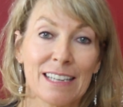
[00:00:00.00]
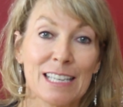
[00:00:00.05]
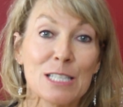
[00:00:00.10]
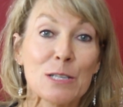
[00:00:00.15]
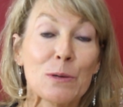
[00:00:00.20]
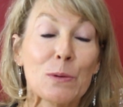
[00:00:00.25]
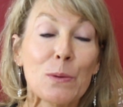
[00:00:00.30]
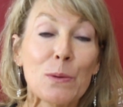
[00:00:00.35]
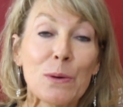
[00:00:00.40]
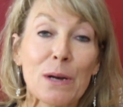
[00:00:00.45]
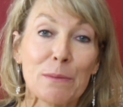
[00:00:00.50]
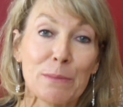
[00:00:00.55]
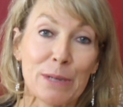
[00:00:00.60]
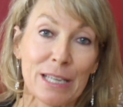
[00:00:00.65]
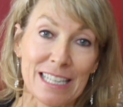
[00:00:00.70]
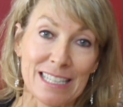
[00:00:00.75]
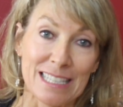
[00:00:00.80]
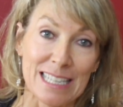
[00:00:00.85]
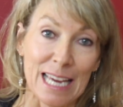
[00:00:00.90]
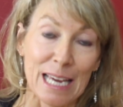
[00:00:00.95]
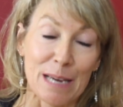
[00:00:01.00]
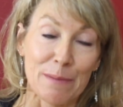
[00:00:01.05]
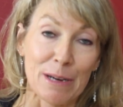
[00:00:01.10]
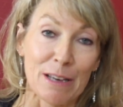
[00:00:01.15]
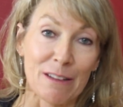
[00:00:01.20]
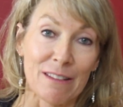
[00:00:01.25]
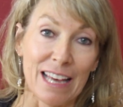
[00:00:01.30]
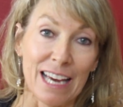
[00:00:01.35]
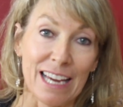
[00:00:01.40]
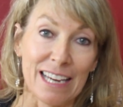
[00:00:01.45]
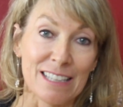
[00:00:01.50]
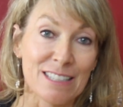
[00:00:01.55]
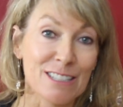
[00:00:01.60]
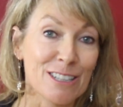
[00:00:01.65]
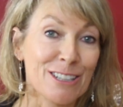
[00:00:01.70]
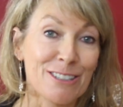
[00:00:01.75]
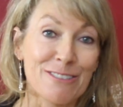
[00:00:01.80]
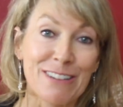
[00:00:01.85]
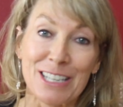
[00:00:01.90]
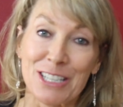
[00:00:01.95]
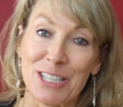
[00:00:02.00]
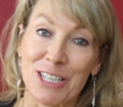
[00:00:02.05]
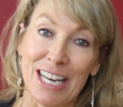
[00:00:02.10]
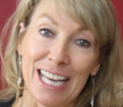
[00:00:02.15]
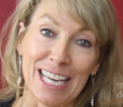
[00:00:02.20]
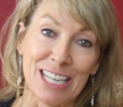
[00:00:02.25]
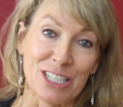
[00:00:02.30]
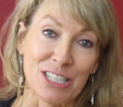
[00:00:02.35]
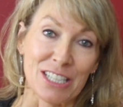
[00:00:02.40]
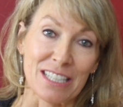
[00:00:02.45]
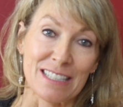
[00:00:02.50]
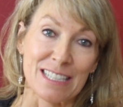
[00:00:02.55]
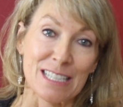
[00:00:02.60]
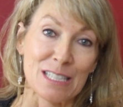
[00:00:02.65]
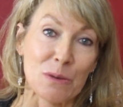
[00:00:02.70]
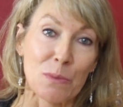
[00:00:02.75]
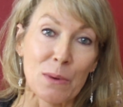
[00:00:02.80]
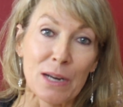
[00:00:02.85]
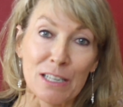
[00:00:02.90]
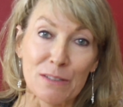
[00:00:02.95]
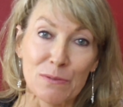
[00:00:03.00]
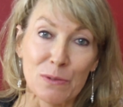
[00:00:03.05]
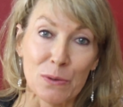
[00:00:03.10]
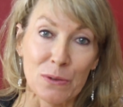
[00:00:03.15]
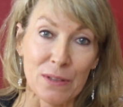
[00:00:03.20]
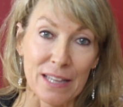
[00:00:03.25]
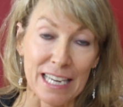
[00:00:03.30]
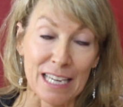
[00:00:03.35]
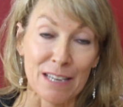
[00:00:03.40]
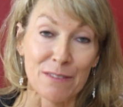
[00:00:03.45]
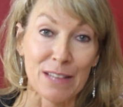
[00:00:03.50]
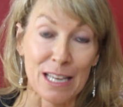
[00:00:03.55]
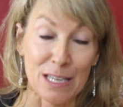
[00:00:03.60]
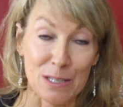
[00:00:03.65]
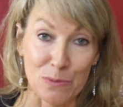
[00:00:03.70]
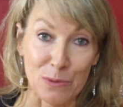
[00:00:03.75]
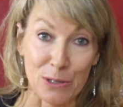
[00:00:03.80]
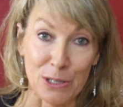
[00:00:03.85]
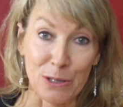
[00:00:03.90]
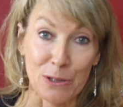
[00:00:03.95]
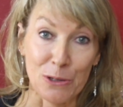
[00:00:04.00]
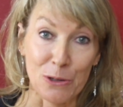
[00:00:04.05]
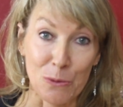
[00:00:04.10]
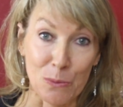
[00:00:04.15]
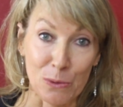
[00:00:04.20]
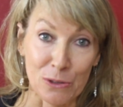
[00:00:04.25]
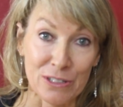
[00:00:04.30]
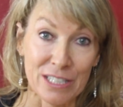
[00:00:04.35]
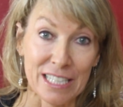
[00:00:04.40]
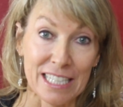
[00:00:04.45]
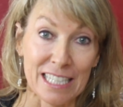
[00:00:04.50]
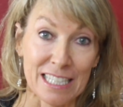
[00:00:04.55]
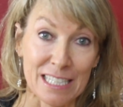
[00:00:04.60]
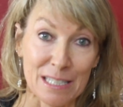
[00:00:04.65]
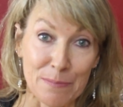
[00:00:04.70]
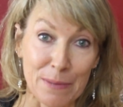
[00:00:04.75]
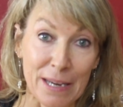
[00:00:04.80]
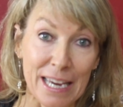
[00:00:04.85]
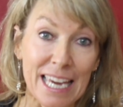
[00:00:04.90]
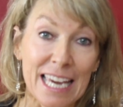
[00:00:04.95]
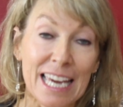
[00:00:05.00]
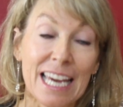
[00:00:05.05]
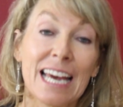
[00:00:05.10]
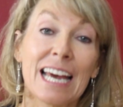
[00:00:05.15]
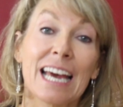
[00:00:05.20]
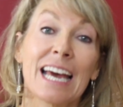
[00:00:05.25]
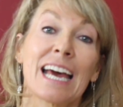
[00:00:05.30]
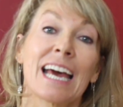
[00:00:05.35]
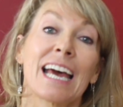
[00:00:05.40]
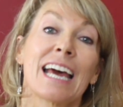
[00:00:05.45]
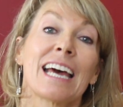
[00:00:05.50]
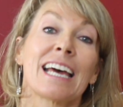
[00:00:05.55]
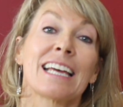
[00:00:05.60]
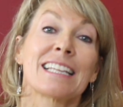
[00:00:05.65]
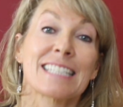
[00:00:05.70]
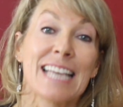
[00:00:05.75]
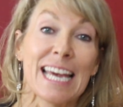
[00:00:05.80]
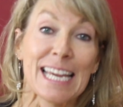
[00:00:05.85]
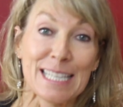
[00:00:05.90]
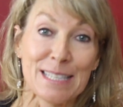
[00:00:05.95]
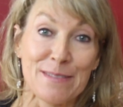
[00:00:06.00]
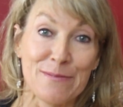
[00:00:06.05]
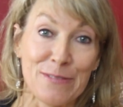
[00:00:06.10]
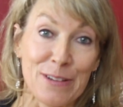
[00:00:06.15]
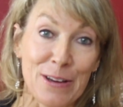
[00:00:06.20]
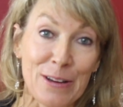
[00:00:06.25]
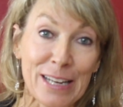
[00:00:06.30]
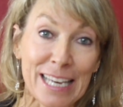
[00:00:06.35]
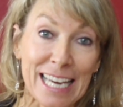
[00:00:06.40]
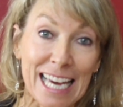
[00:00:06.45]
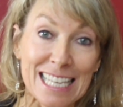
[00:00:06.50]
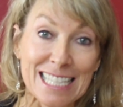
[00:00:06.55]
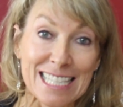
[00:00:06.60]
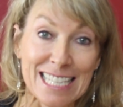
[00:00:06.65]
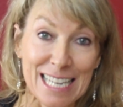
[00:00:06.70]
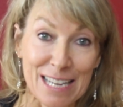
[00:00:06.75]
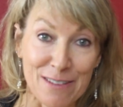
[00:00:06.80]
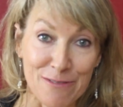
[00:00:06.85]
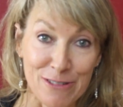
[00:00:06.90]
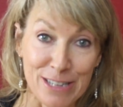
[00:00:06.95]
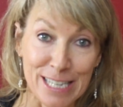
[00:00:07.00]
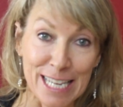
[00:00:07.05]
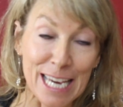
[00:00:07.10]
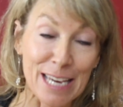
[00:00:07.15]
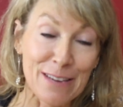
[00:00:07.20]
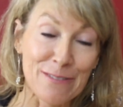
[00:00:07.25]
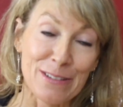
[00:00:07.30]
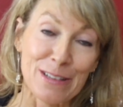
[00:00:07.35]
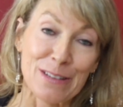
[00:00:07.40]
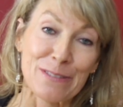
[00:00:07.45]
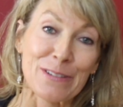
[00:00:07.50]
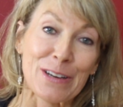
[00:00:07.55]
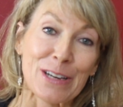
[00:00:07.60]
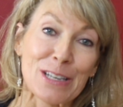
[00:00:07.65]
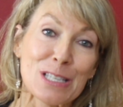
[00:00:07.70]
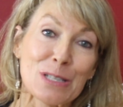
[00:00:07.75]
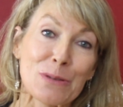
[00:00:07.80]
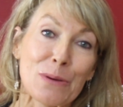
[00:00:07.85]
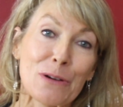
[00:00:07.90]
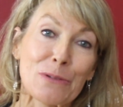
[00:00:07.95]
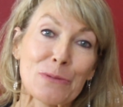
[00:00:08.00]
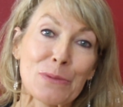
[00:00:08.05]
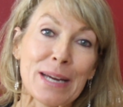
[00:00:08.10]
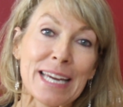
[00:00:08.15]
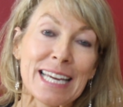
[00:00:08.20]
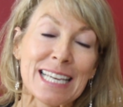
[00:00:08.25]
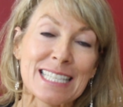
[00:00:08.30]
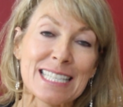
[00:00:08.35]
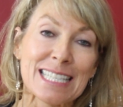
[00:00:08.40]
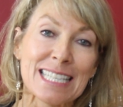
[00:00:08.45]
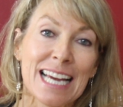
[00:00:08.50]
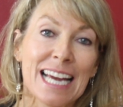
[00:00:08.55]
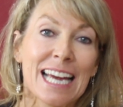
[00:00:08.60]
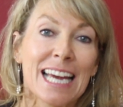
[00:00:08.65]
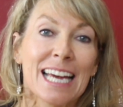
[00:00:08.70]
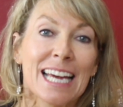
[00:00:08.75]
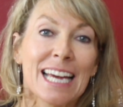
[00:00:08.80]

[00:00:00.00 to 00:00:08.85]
So all I'm going to say about that is congratulations. It's a wonderful thing if that's what you wanted it to be. Take some folic acid every day for the first 12 weeks.